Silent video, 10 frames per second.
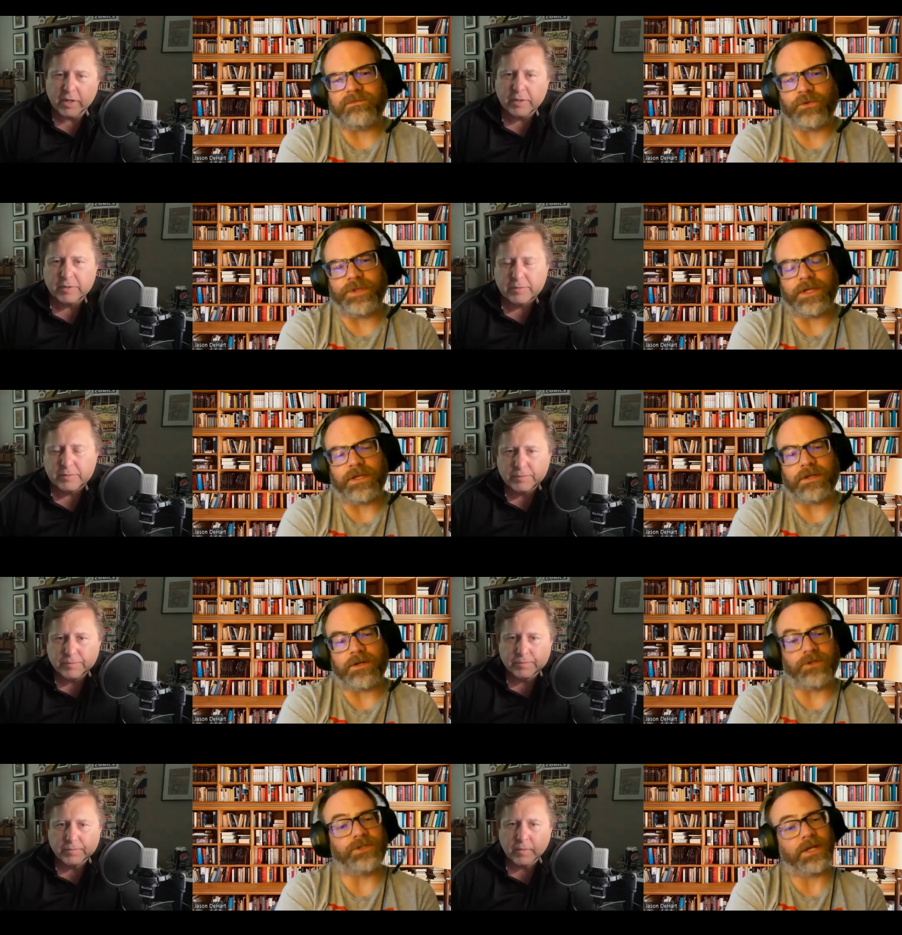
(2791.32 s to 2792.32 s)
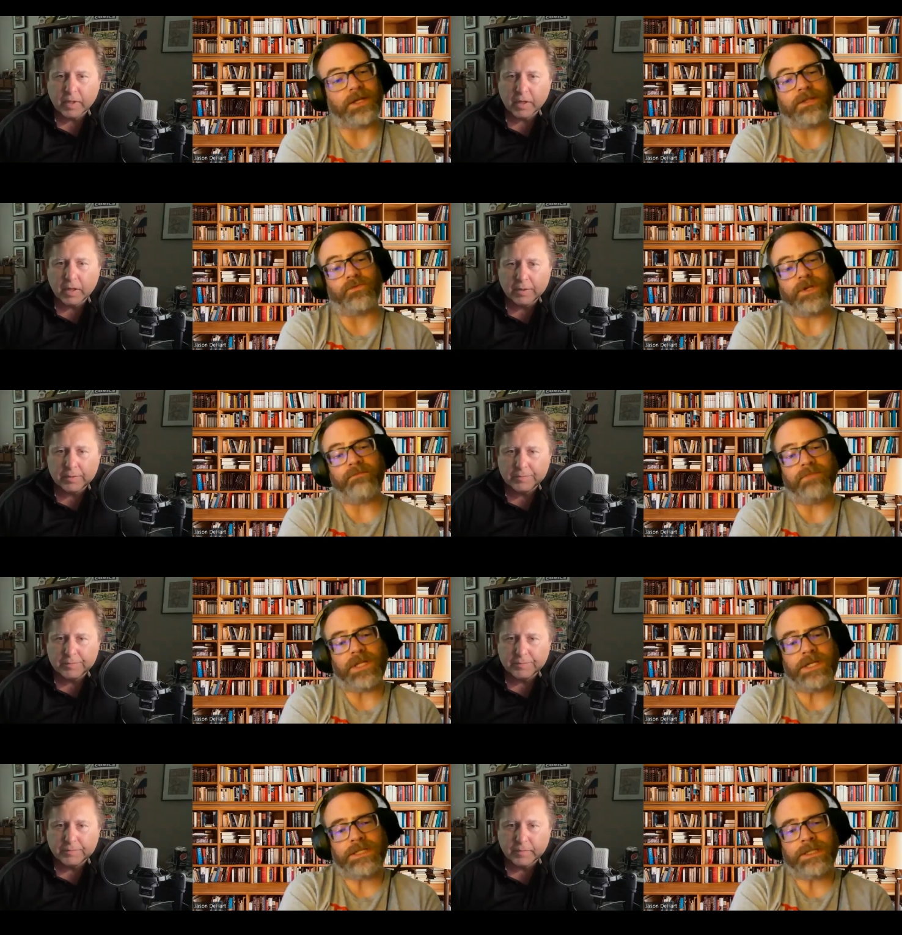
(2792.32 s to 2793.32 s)
Speaker 1: For the are you talking the written
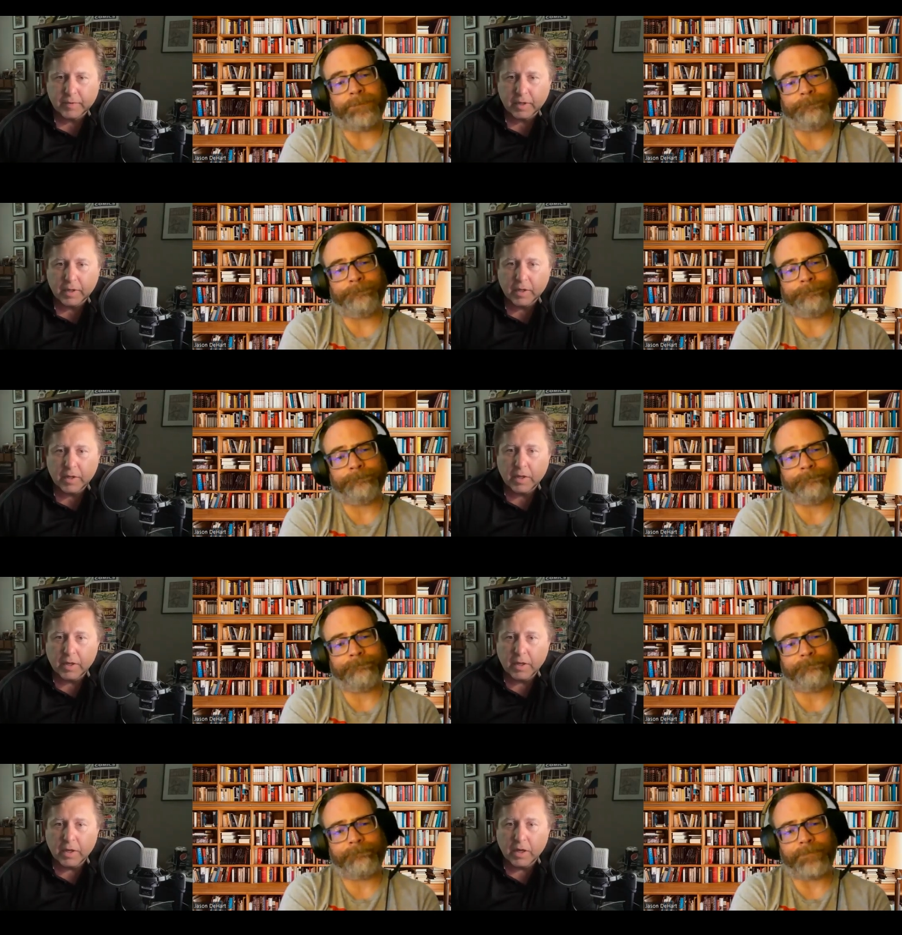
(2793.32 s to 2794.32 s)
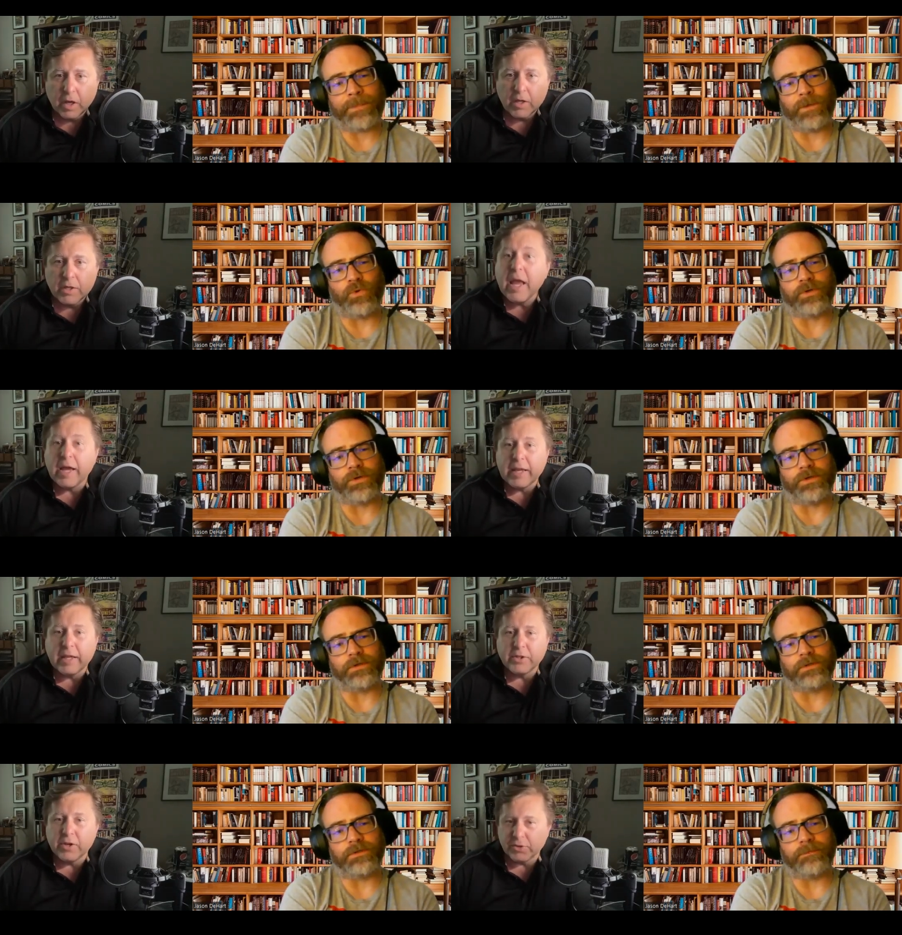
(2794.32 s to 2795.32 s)
blog? Or... Yeah,
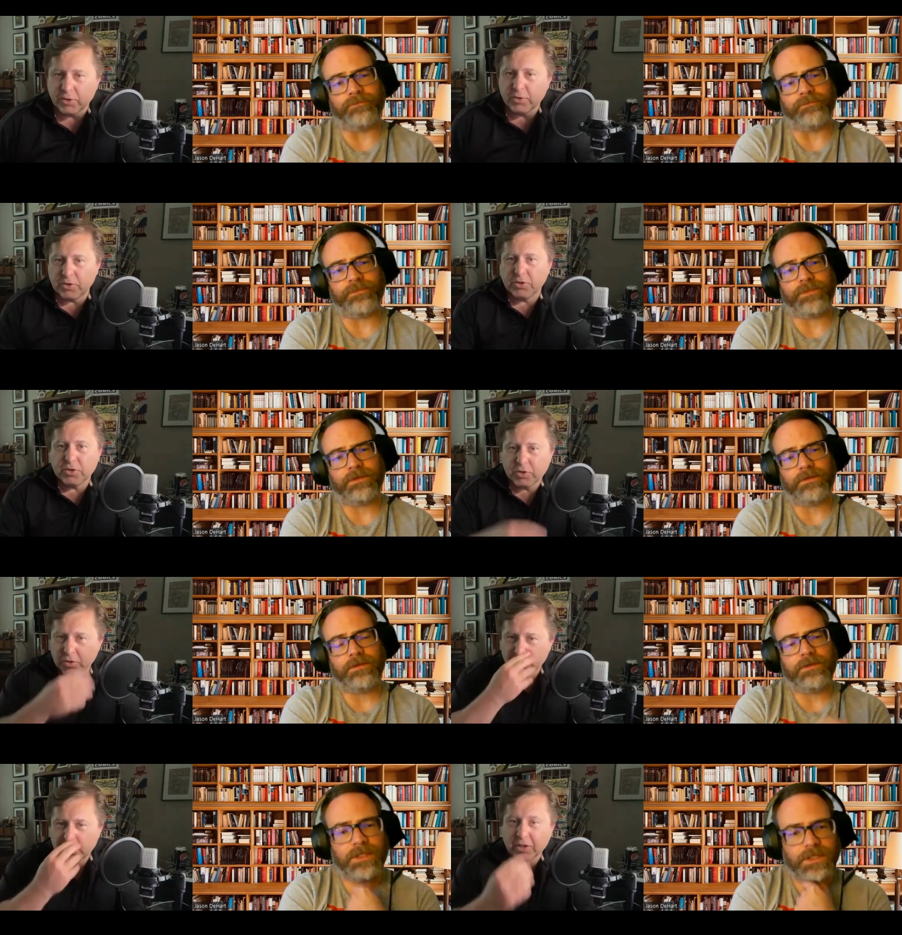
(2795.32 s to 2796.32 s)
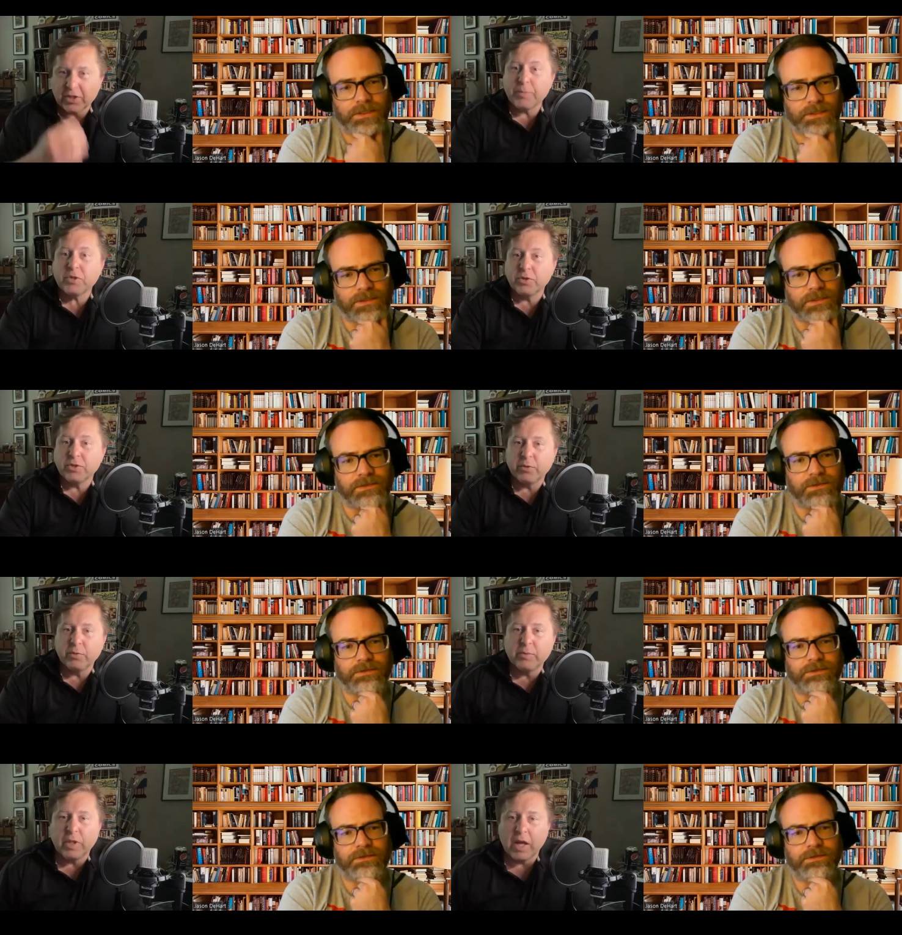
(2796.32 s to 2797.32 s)
yeah.
Speaker 2: Do you also sh- share the episodes on the
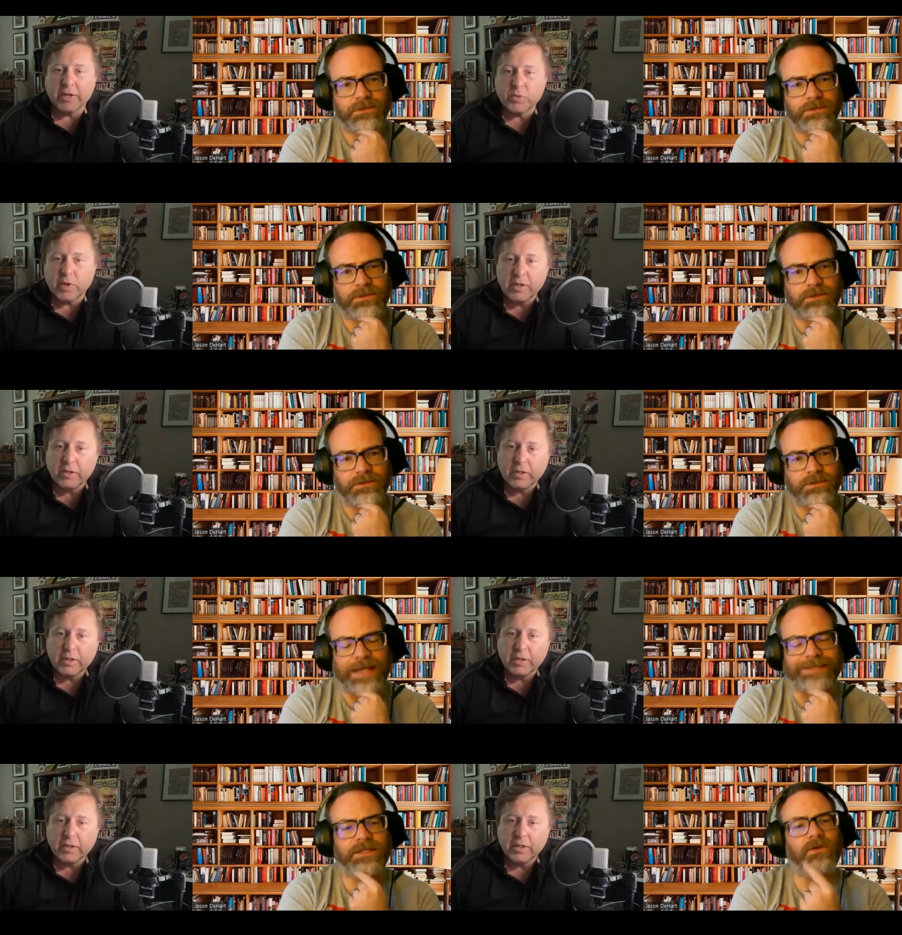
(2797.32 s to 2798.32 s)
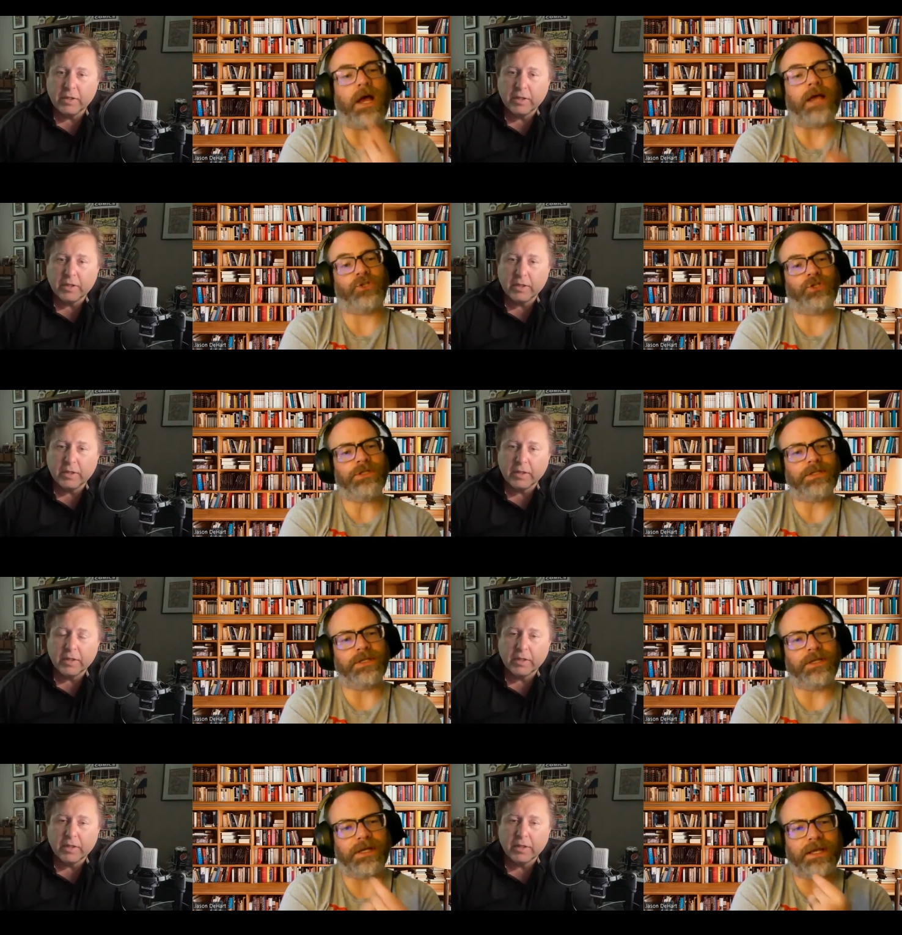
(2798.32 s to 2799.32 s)
written blog as well?
Speaker 1: I don't. I should.
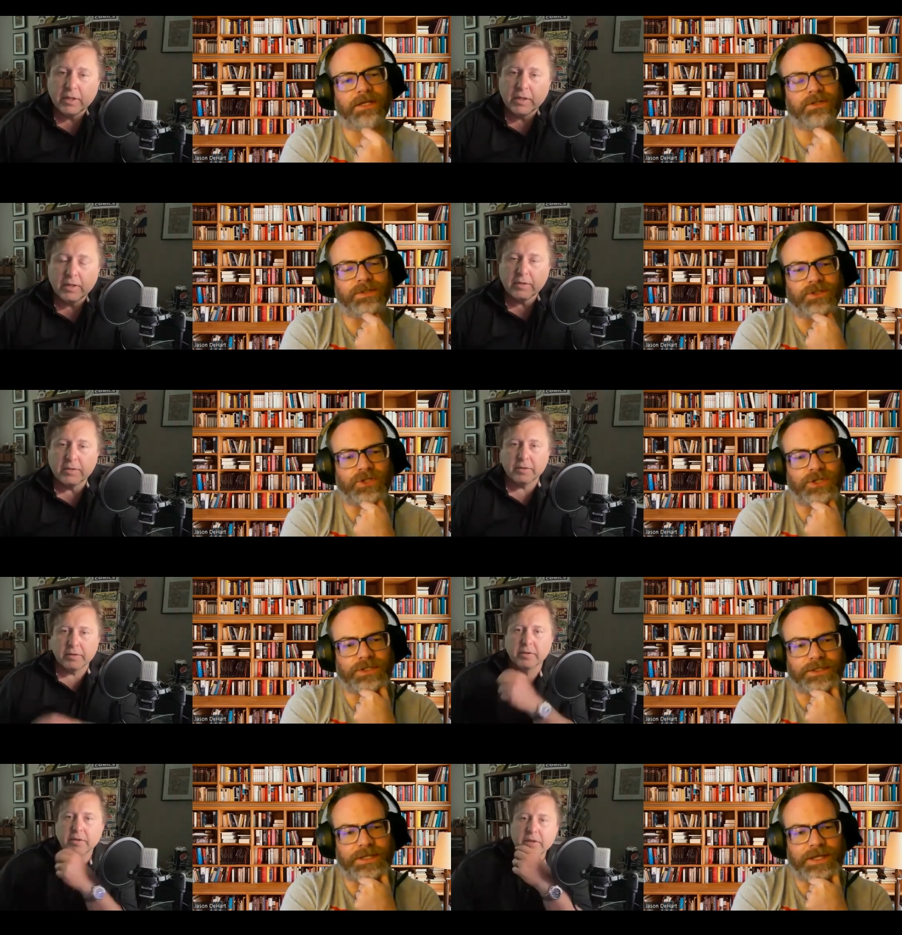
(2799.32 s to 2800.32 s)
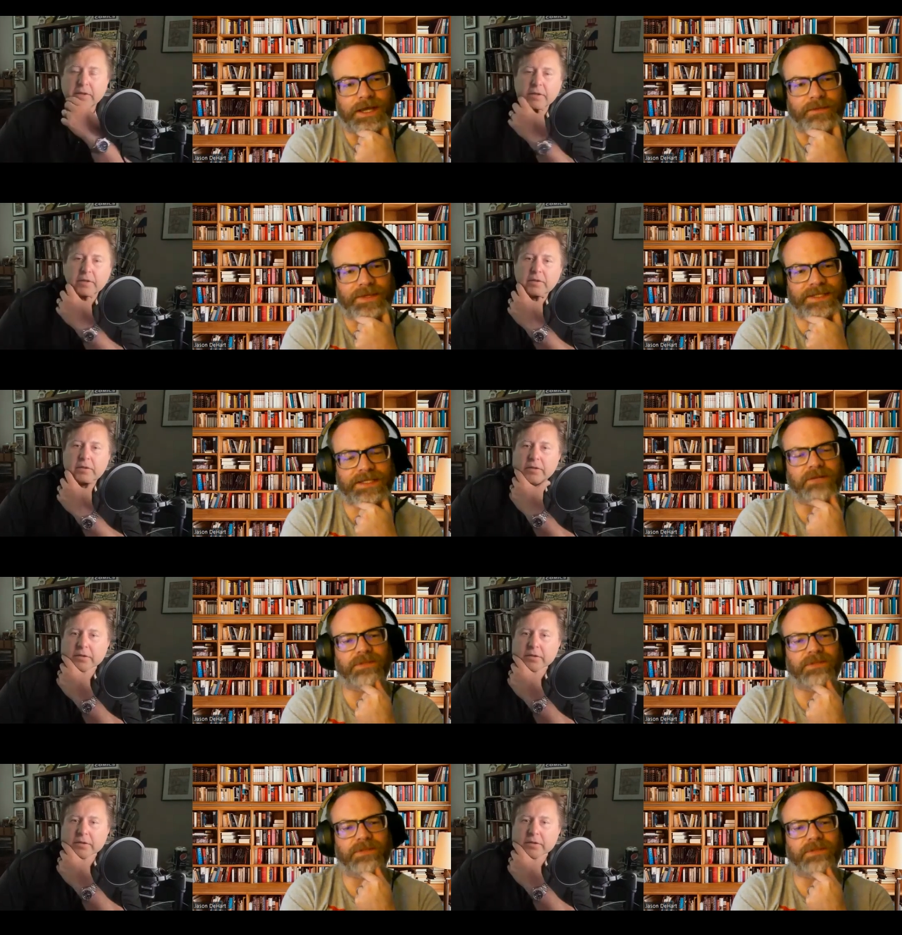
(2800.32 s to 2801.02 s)
I actually should. Um, it's on